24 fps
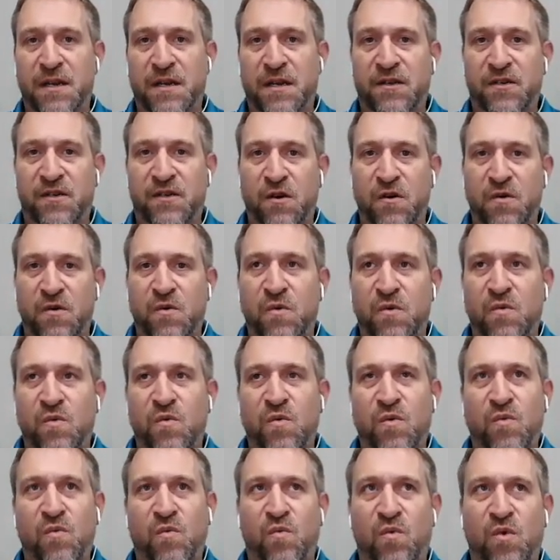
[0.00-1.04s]
So
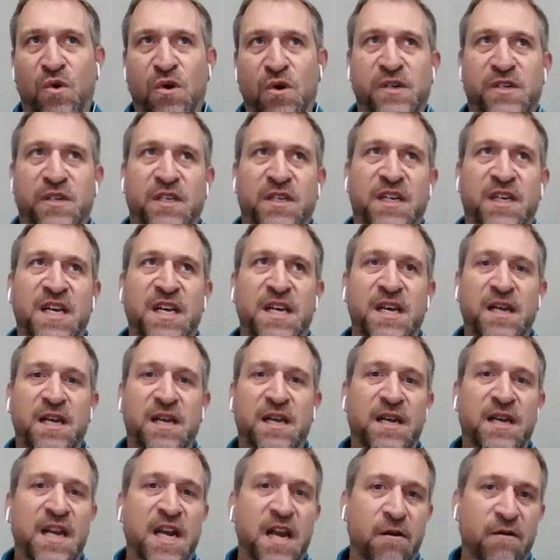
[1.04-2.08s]
we're seeing
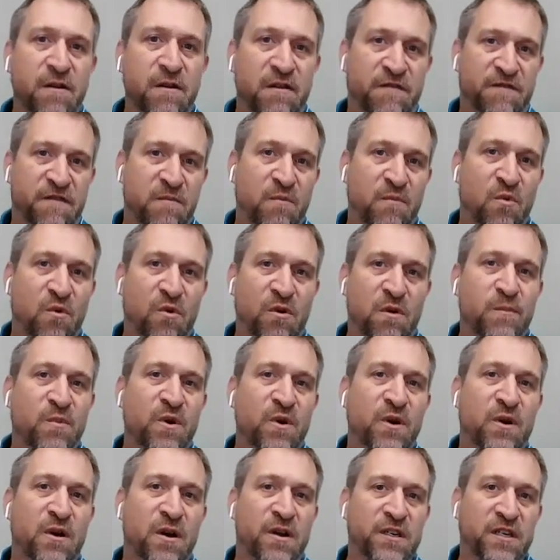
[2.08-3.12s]
and hearing from more and more
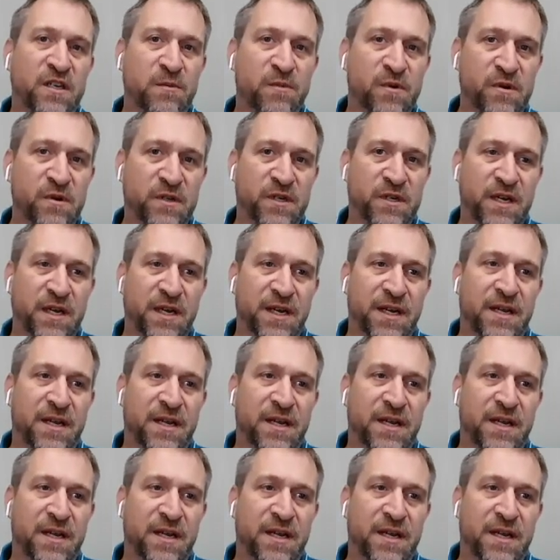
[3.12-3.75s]
customers,